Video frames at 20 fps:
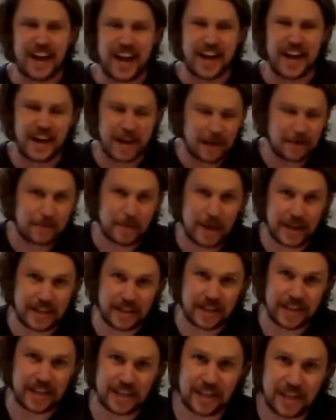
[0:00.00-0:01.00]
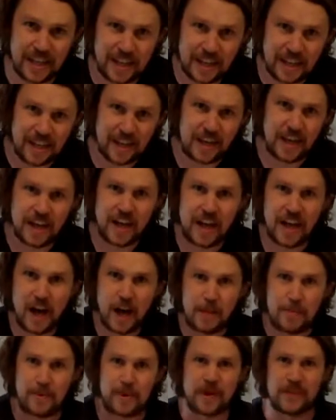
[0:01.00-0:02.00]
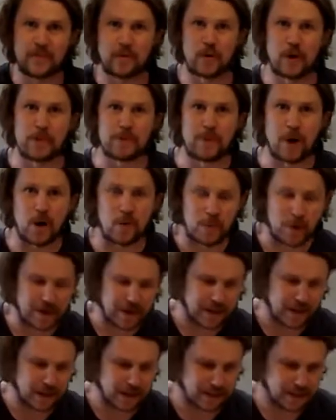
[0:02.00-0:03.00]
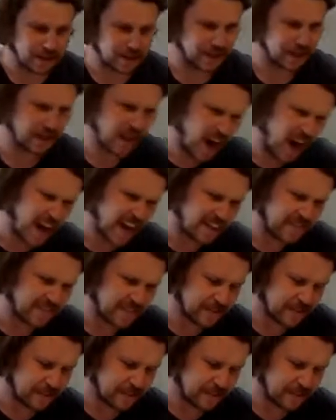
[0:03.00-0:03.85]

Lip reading: I am making a bit of a one-pot wonder, kind of.